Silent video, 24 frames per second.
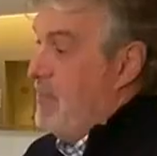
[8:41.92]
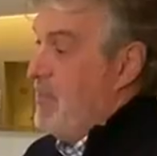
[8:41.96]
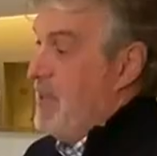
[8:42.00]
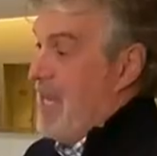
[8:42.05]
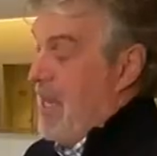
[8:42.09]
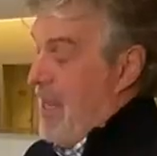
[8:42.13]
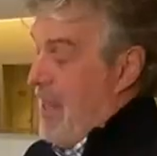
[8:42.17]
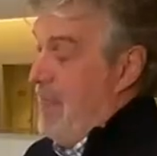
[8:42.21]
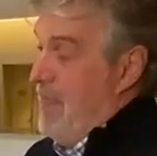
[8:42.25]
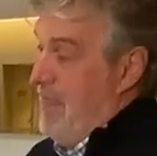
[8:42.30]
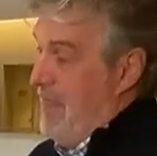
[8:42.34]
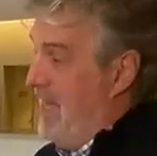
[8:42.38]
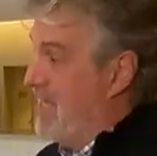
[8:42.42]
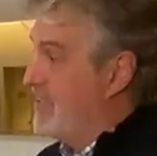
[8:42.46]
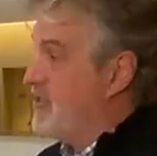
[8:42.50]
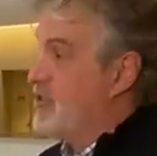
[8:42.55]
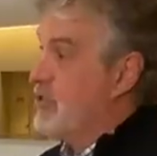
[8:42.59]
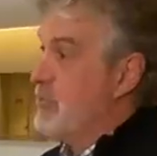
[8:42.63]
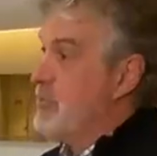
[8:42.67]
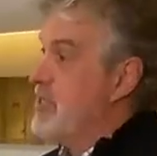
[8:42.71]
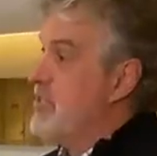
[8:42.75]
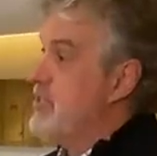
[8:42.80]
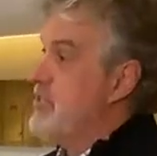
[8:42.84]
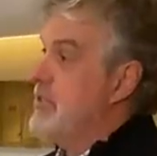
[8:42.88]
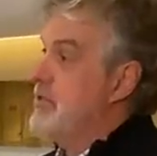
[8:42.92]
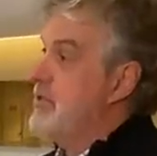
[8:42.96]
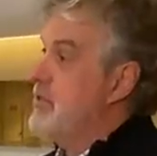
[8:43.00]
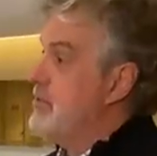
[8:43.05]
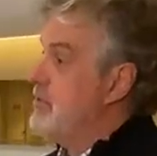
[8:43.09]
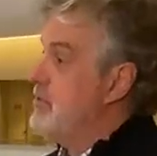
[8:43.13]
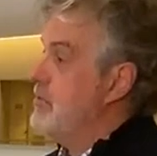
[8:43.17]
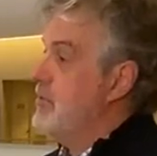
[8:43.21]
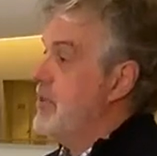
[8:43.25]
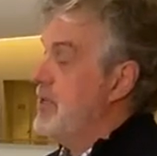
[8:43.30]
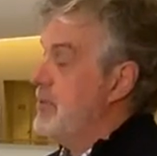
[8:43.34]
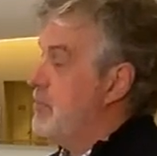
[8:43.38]
While Matthew Funk in
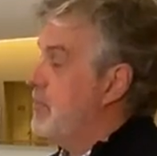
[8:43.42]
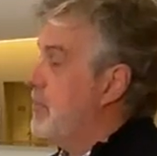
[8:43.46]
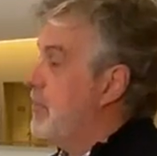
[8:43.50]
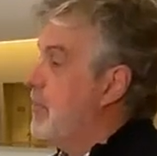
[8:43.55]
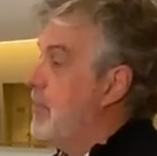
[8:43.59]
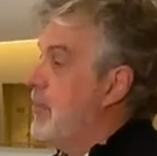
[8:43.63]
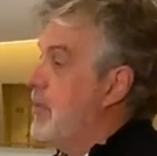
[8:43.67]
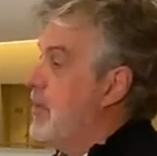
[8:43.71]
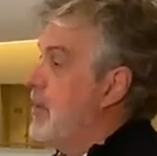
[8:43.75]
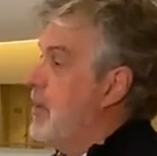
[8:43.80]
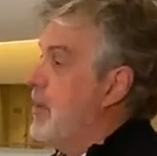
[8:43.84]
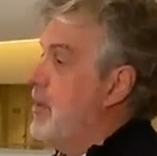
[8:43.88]
state is moving up,